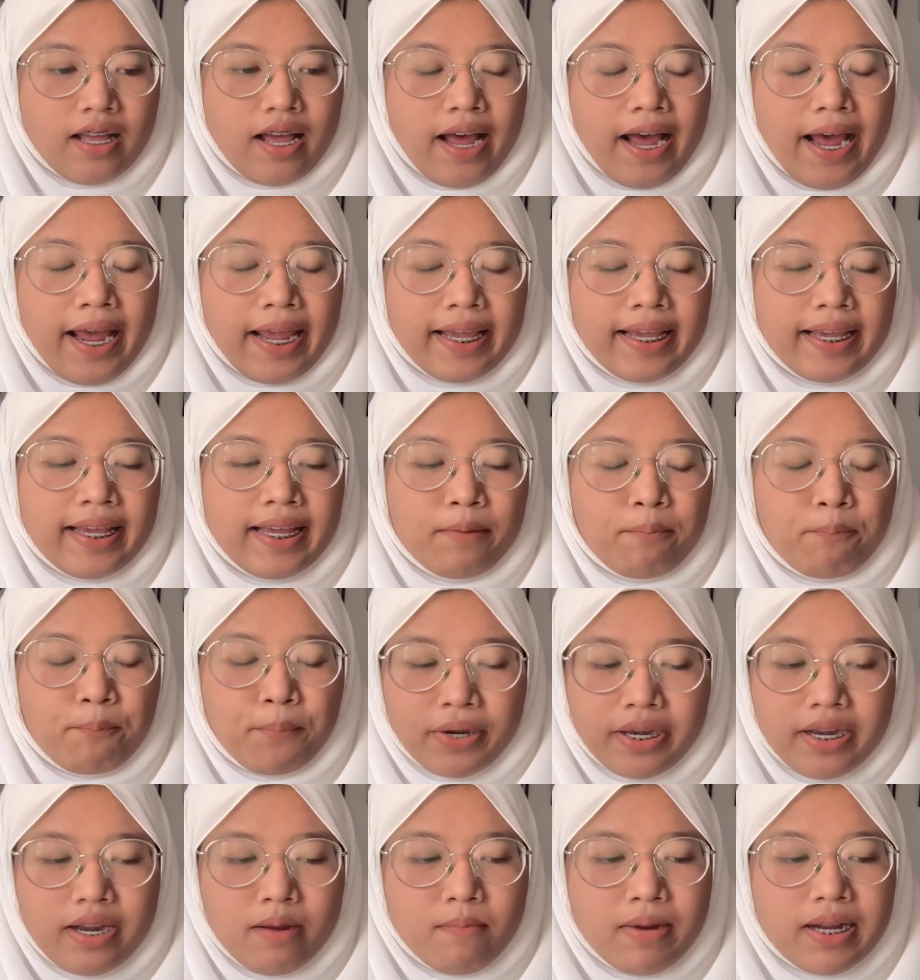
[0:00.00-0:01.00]
I
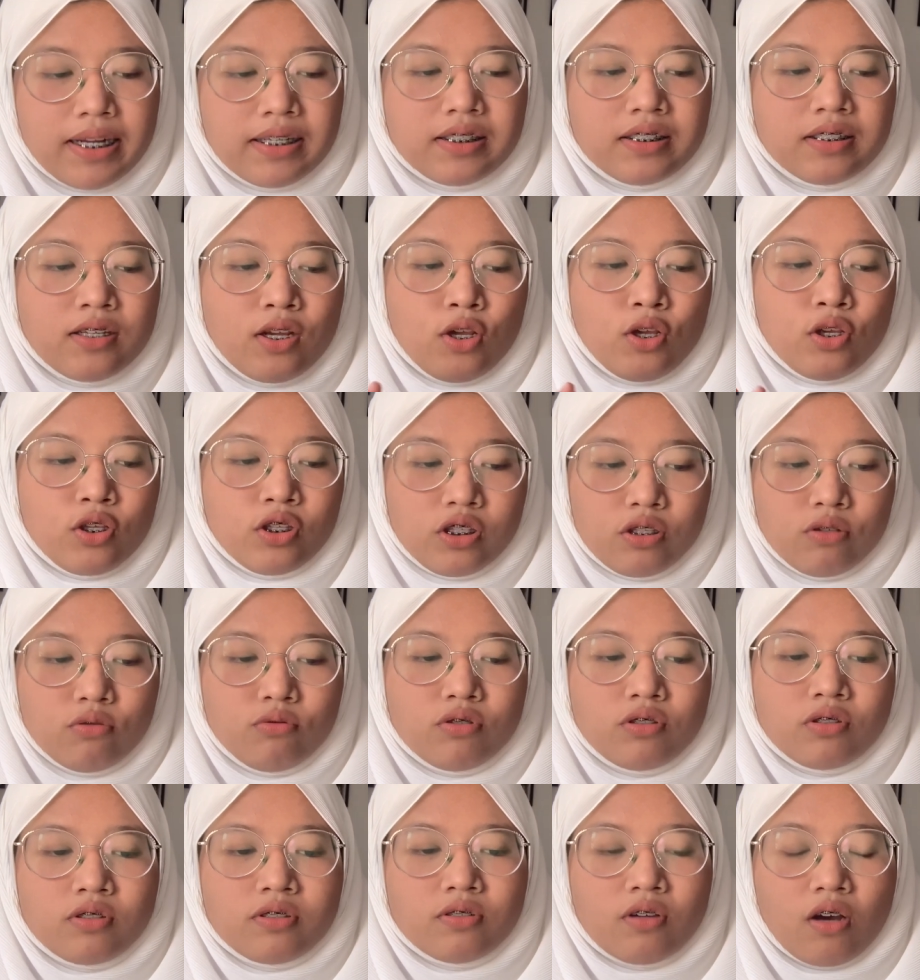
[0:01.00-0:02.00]
pretty much
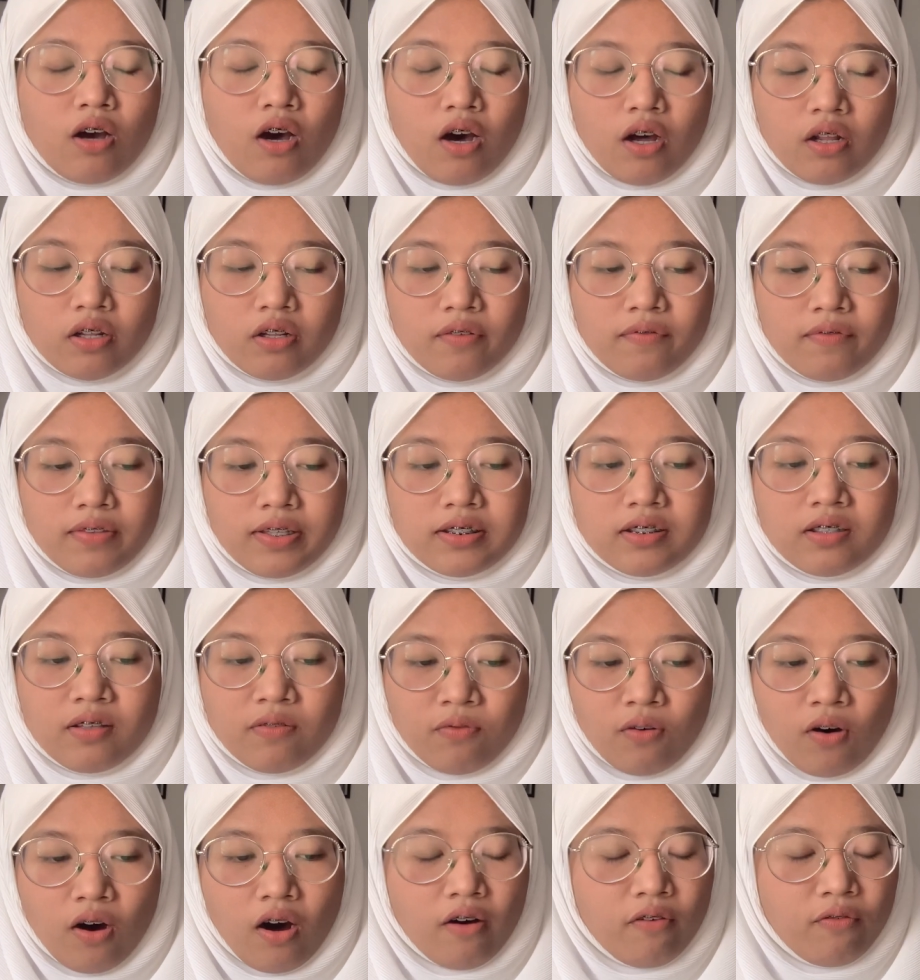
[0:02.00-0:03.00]
use all of these
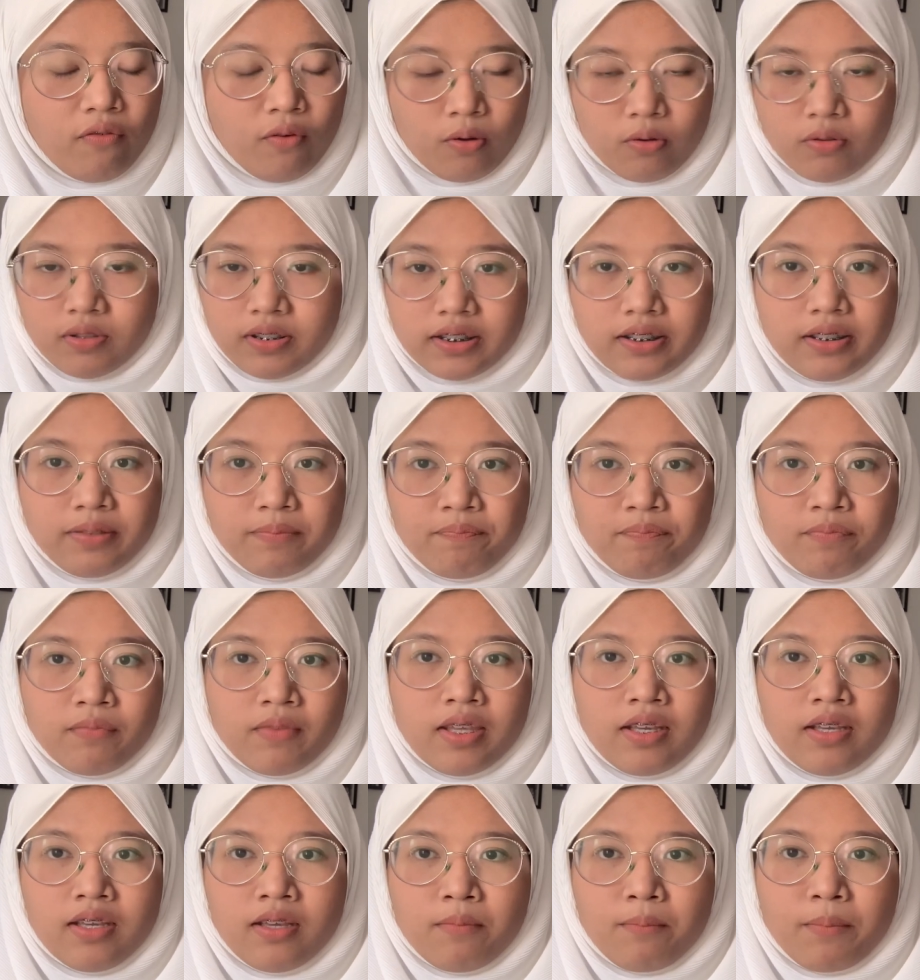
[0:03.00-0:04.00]
four folders
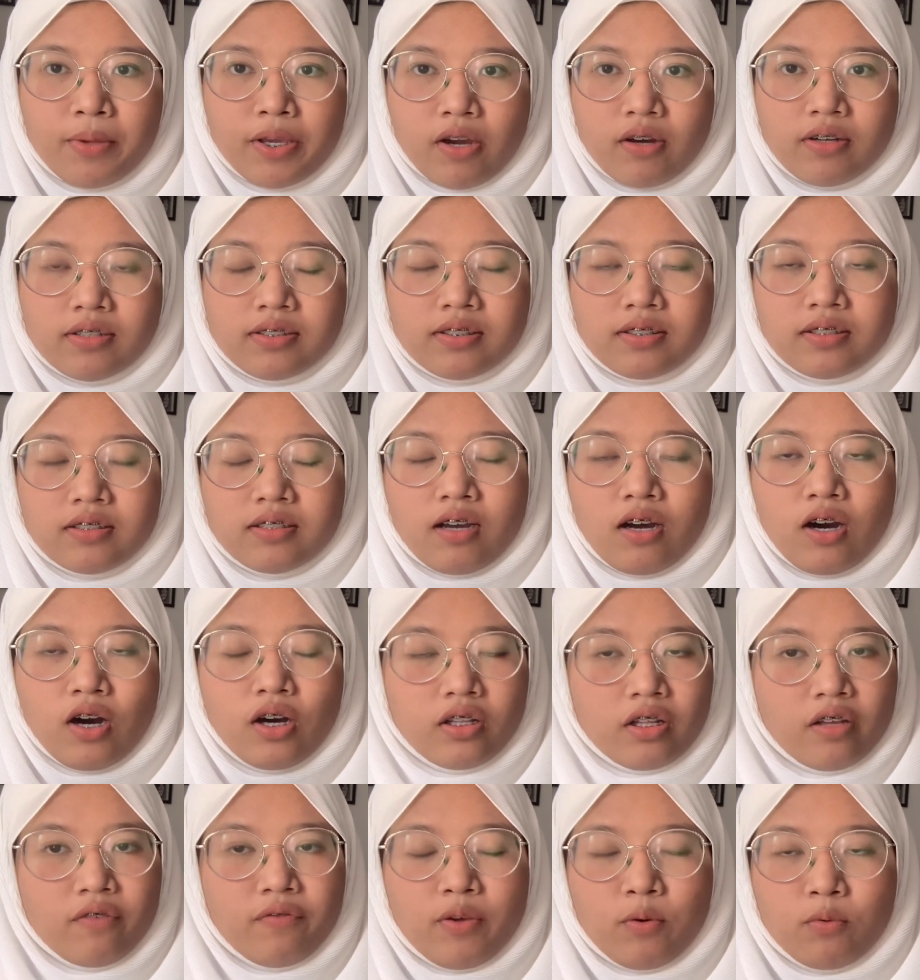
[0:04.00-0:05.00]
because
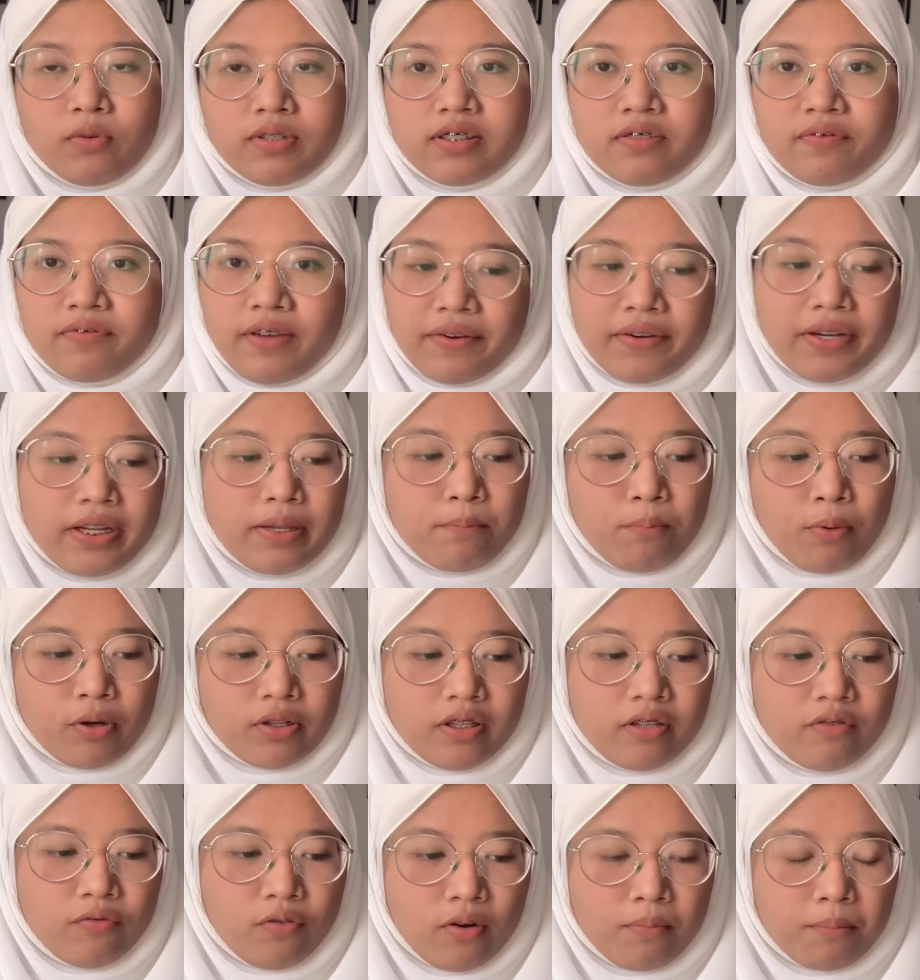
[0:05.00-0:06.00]
all of it was very
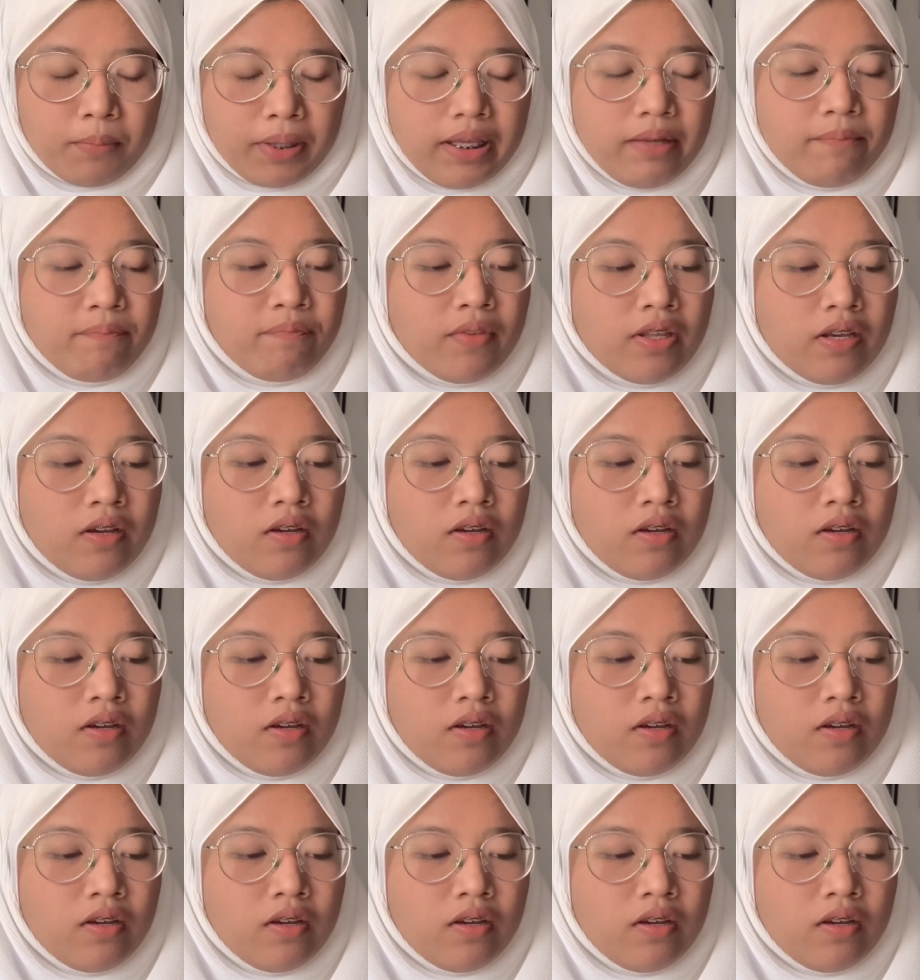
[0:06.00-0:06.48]
important for me.